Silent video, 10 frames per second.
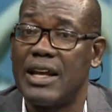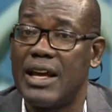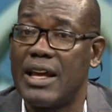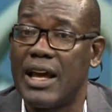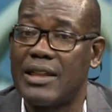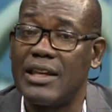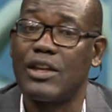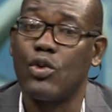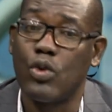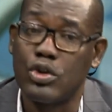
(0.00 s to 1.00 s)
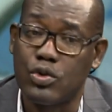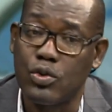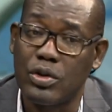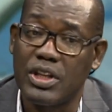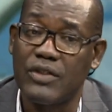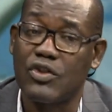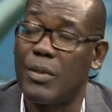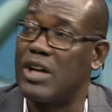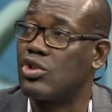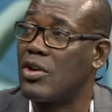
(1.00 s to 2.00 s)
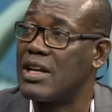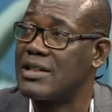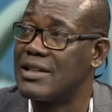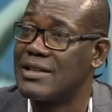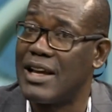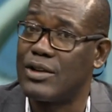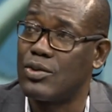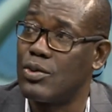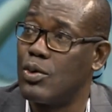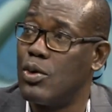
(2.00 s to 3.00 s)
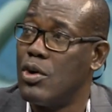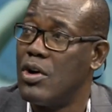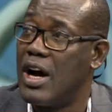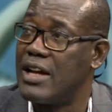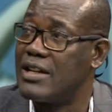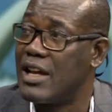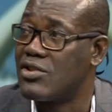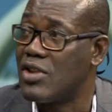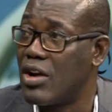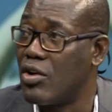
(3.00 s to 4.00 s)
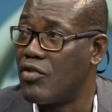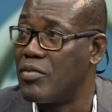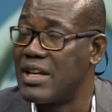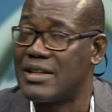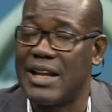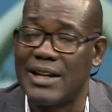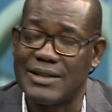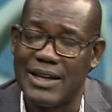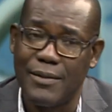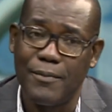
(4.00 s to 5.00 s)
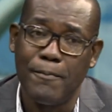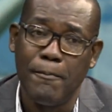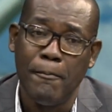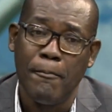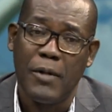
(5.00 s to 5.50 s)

And uh, I think he wants to give some assurances uh, to uh, the Nigerian government that, um,